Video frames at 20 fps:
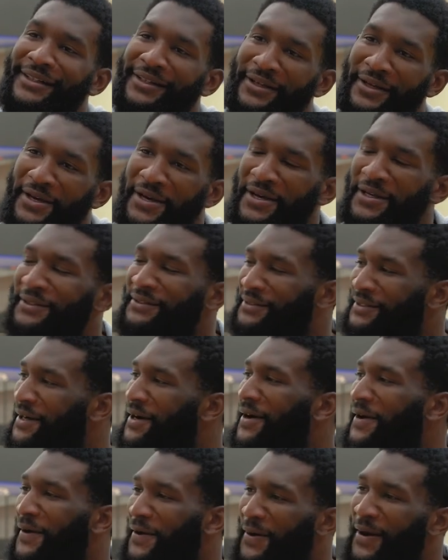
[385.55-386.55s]

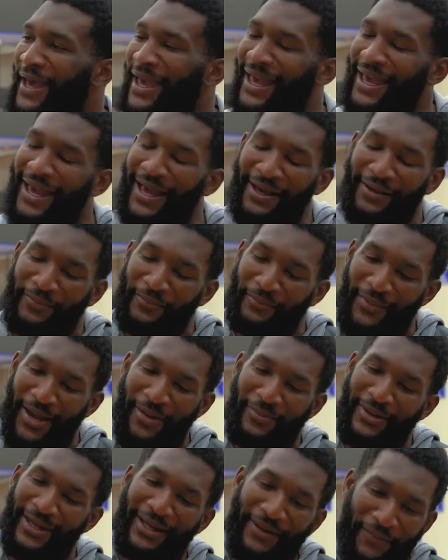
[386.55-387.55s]
So, hey,
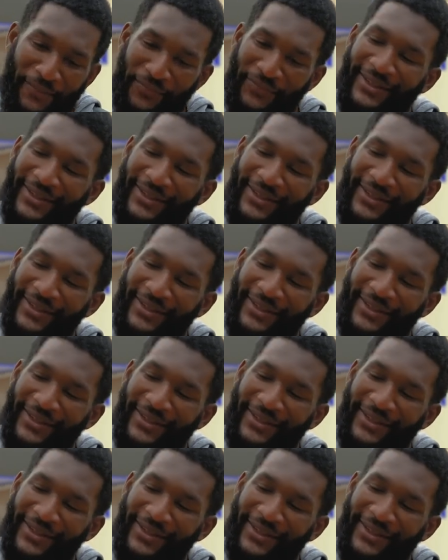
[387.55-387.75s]
maybe